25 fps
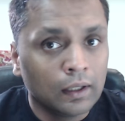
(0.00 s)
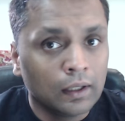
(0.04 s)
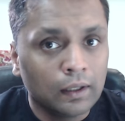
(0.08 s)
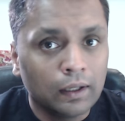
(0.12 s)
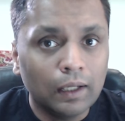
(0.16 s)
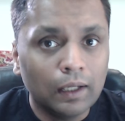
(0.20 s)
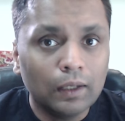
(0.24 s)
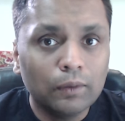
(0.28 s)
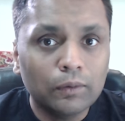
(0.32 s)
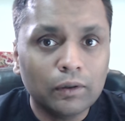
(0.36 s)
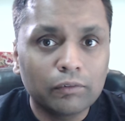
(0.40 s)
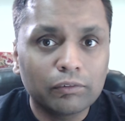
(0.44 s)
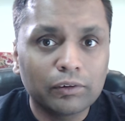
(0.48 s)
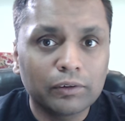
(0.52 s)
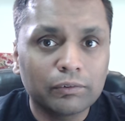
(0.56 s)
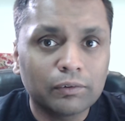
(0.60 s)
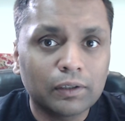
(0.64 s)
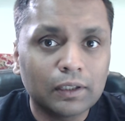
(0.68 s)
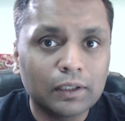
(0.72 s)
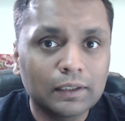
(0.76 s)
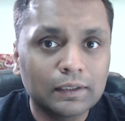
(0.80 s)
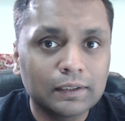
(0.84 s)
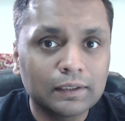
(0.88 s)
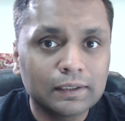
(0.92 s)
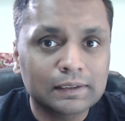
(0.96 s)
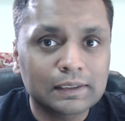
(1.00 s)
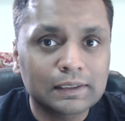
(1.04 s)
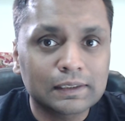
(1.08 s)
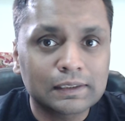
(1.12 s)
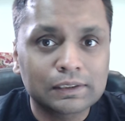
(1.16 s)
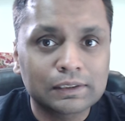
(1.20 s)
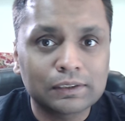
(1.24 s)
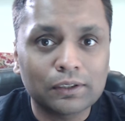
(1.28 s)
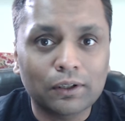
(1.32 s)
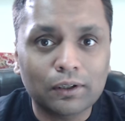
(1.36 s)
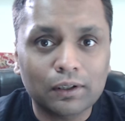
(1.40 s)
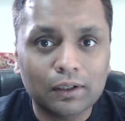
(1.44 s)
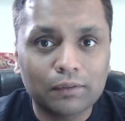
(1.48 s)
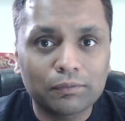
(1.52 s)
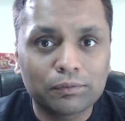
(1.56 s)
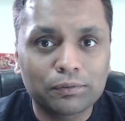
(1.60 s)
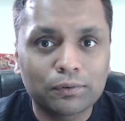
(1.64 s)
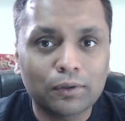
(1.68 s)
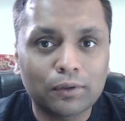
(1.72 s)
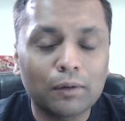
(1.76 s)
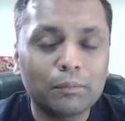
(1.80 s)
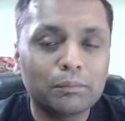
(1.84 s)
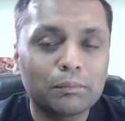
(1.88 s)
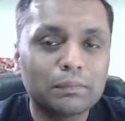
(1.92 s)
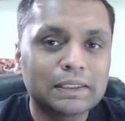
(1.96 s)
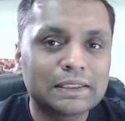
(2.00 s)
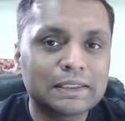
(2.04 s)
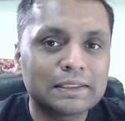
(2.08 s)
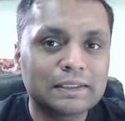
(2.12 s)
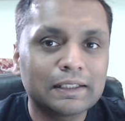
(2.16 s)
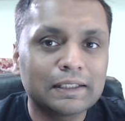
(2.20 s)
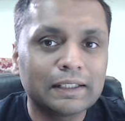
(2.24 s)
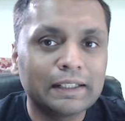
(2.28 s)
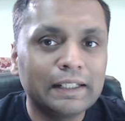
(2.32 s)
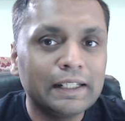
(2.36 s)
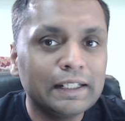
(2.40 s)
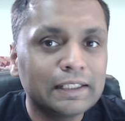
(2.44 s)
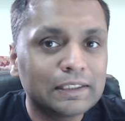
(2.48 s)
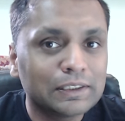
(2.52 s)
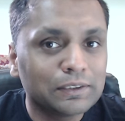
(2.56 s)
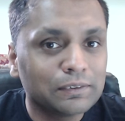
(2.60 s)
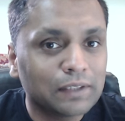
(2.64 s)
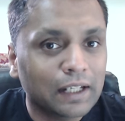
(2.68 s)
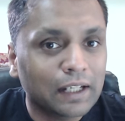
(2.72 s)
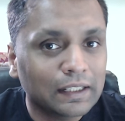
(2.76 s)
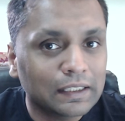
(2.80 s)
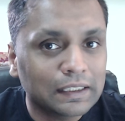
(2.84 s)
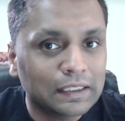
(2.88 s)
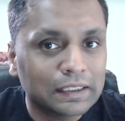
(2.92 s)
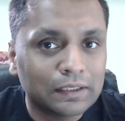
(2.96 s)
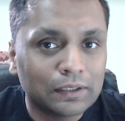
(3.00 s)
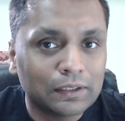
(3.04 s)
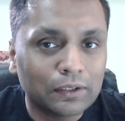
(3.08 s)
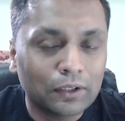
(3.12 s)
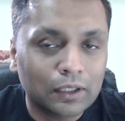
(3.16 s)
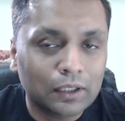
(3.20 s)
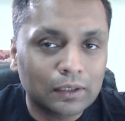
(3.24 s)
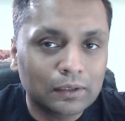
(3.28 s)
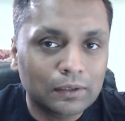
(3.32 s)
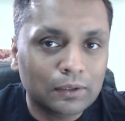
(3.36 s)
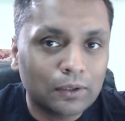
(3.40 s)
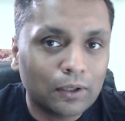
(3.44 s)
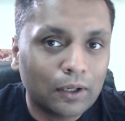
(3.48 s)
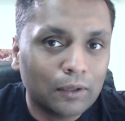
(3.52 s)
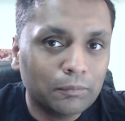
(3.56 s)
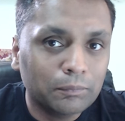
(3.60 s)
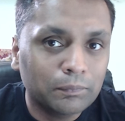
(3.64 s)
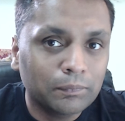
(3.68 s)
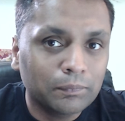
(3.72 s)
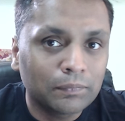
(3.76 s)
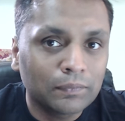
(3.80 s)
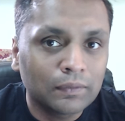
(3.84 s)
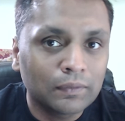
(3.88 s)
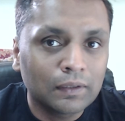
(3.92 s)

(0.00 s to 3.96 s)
Hello everyone, this is Saurabh from Mr Geeks United dot com